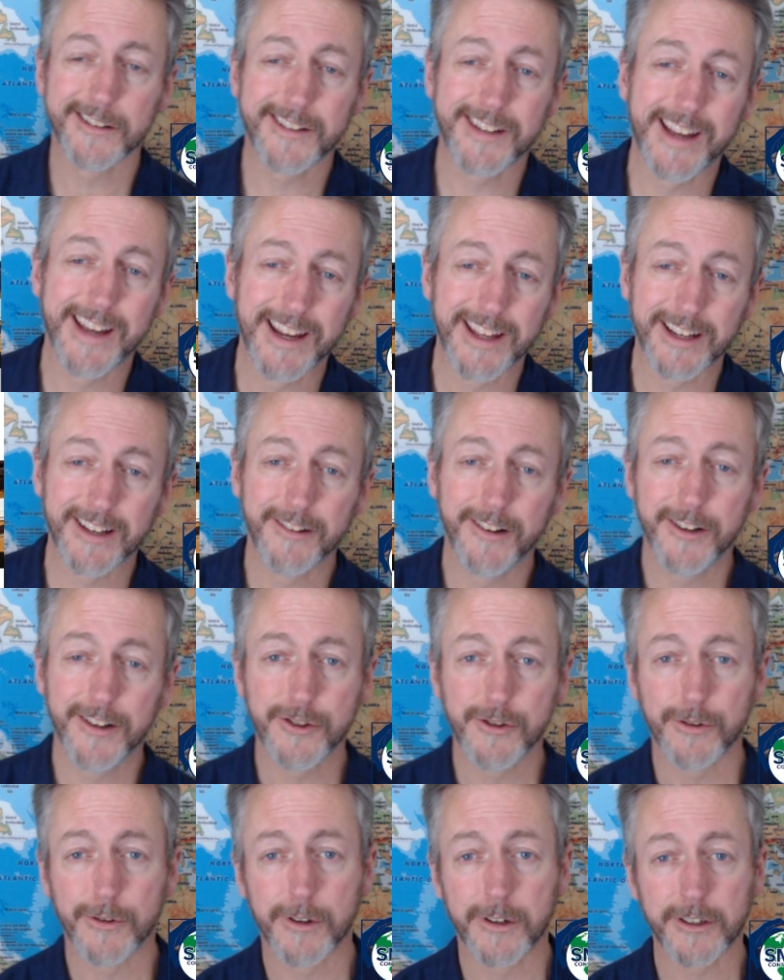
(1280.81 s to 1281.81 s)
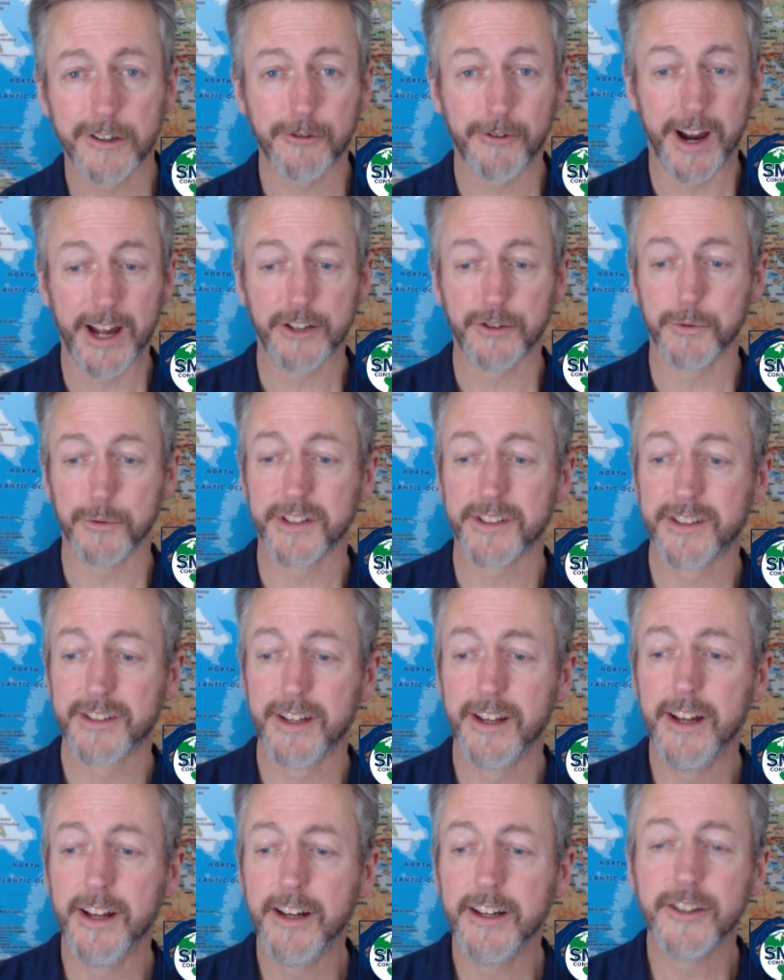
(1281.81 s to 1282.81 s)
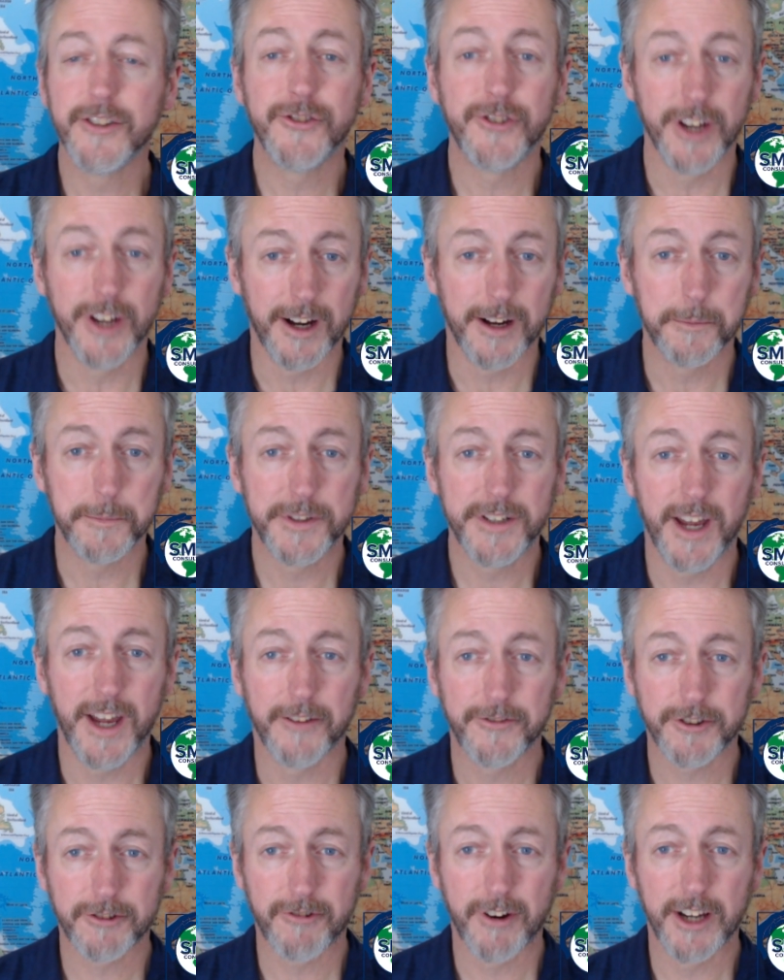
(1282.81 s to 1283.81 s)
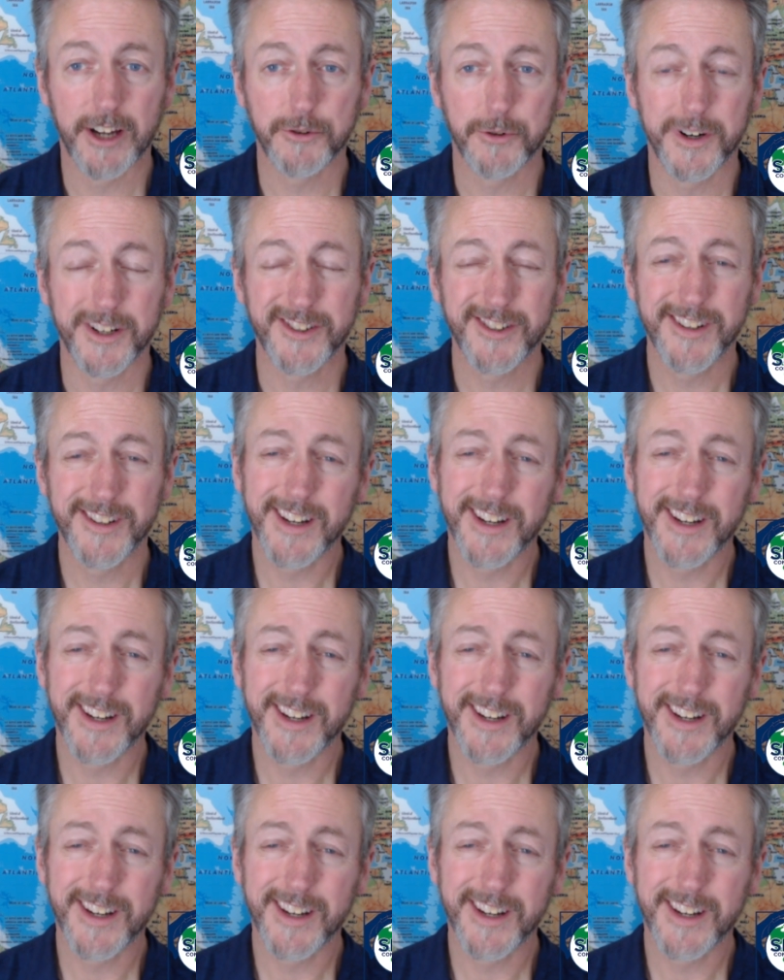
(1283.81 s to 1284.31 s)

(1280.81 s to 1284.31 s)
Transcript: getting your graduates jobs after graduation.